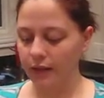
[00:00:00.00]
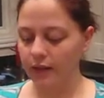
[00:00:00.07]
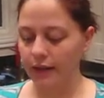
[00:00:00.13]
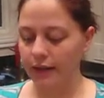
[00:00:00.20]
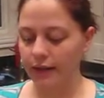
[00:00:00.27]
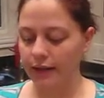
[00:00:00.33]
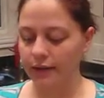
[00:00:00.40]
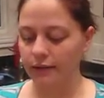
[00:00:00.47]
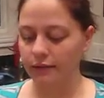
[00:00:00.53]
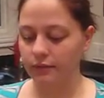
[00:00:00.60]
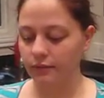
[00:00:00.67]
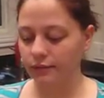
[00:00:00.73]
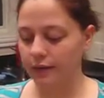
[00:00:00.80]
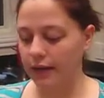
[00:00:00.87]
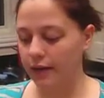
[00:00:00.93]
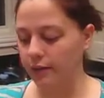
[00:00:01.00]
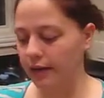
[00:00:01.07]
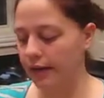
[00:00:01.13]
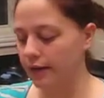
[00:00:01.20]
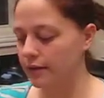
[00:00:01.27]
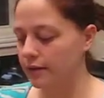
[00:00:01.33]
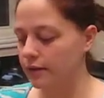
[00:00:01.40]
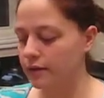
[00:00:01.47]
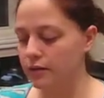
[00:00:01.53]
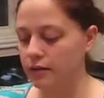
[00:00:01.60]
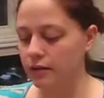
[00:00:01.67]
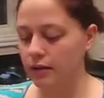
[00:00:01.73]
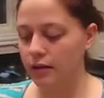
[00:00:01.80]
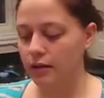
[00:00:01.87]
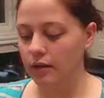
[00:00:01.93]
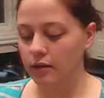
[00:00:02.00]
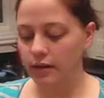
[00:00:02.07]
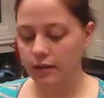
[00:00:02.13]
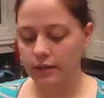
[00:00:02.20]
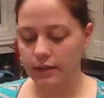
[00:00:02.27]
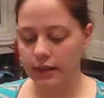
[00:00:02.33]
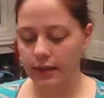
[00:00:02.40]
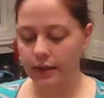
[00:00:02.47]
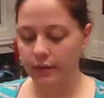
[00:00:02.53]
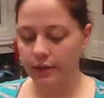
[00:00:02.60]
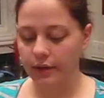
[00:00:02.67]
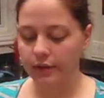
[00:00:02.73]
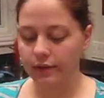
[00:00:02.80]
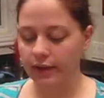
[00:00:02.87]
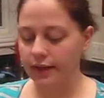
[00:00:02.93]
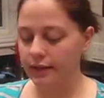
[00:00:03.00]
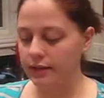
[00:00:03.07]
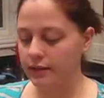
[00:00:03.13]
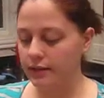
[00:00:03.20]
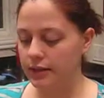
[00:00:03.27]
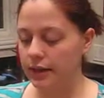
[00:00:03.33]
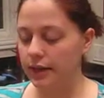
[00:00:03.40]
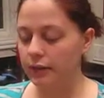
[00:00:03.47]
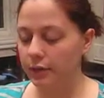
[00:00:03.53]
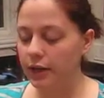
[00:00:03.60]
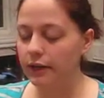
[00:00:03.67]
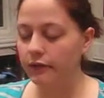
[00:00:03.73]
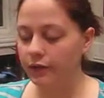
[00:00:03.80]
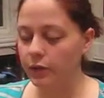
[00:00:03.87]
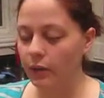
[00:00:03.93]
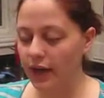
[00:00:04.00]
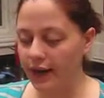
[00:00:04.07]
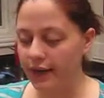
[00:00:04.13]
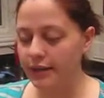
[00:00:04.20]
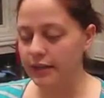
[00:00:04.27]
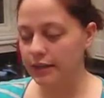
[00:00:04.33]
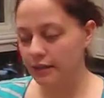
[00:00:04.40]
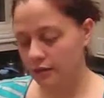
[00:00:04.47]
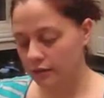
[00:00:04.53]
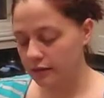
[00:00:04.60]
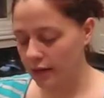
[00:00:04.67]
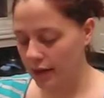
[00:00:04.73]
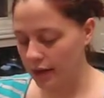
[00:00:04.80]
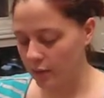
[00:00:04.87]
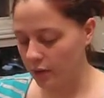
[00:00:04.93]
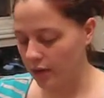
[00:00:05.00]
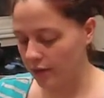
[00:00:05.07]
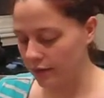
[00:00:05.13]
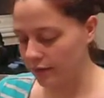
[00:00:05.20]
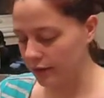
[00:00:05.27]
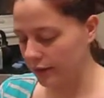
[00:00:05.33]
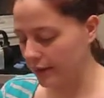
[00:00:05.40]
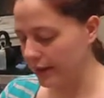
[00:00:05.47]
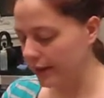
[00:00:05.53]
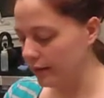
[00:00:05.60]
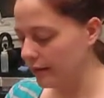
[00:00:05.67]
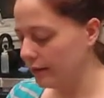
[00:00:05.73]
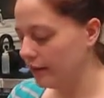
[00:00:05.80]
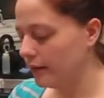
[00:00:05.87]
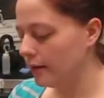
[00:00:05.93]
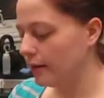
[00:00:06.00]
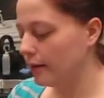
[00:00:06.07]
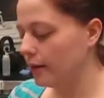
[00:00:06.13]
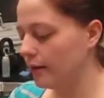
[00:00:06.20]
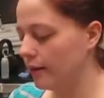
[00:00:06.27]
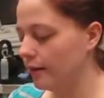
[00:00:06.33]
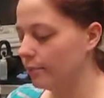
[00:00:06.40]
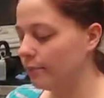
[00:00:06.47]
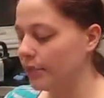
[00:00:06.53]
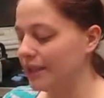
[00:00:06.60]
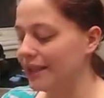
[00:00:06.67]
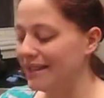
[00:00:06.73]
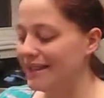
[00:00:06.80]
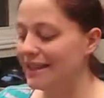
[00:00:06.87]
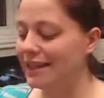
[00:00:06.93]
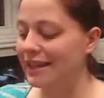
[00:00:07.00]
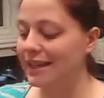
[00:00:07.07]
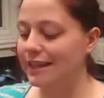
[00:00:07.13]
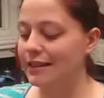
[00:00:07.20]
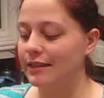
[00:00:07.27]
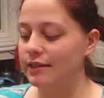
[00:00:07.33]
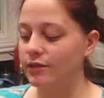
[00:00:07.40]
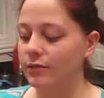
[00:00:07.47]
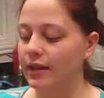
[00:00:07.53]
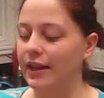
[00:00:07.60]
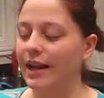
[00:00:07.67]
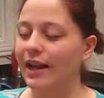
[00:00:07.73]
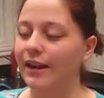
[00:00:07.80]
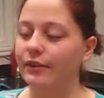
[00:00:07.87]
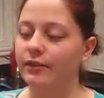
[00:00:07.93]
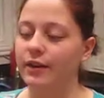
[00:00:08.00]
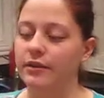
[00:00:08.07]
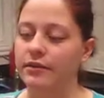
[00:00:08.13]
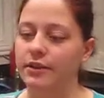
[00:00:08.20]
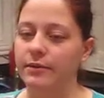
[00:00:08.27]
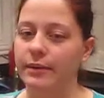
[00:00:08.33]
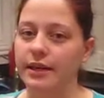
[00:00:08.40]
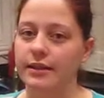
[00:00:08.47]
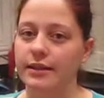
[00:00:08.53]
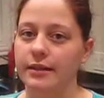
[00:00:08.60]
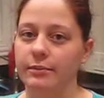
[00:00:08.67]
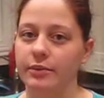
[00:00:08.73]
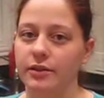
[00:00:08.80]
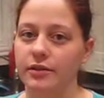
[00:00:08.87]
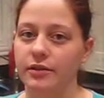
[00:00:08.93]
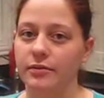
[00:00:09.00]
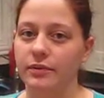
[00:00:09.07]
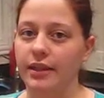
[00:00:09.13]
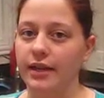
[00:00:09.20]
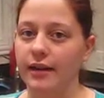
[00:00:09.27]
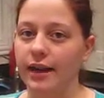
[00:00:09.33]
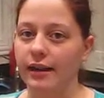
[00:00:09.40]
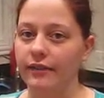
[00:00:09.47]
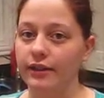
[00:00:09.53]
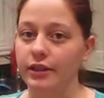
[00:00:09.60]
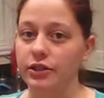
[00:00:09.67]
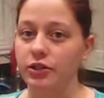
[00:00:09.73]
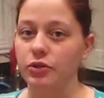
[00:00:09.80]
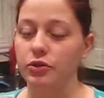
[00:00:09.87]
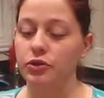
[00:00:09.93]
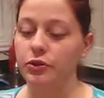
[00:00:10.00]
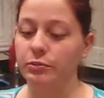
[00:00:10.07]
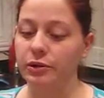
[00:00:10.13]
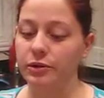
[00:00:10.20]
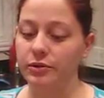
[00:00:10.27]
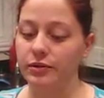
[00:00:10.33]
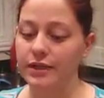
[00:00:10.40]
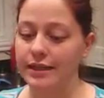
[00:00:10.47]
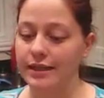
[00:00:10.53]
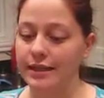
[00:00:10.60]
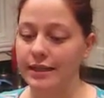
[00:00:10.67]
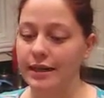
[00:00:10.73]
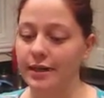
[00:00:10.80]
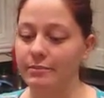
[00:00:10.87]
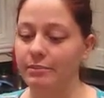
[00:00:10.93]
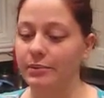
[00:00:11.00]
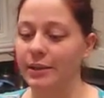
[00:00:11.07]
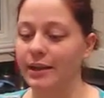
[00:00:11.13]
Again, hot wax to get rid of it, to get rid of the wax, hot water for that. But that's the easiest way I found to make samples without having to spoon, Dixie cup,